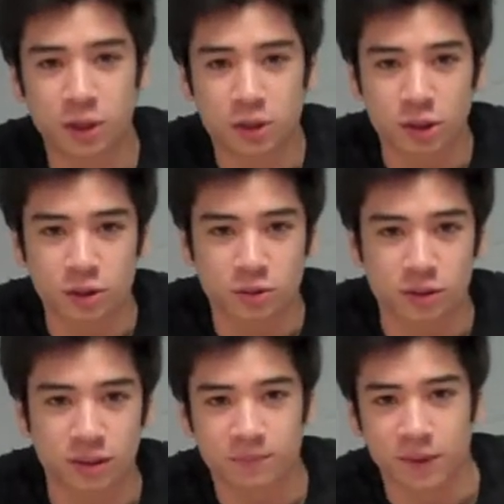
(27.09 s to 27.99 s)

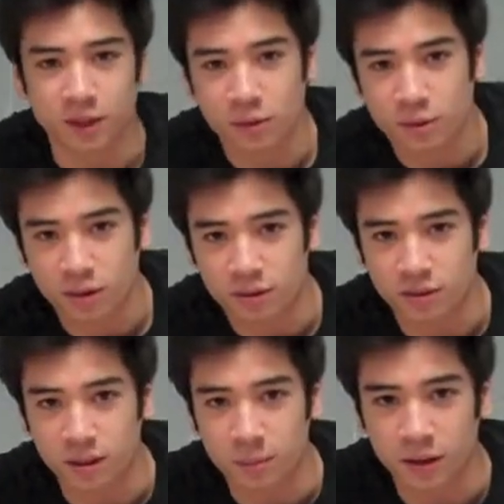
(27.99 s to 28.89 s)
children all across
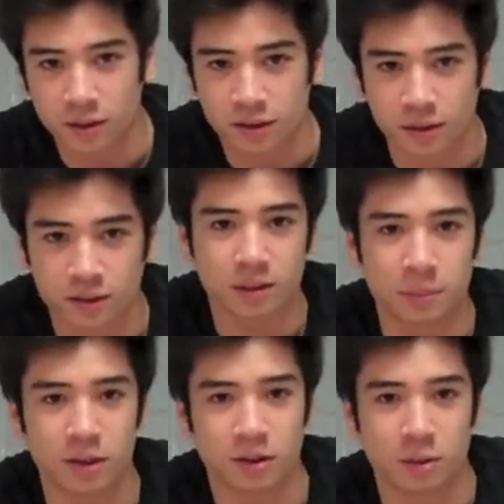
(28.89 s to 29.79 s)
the America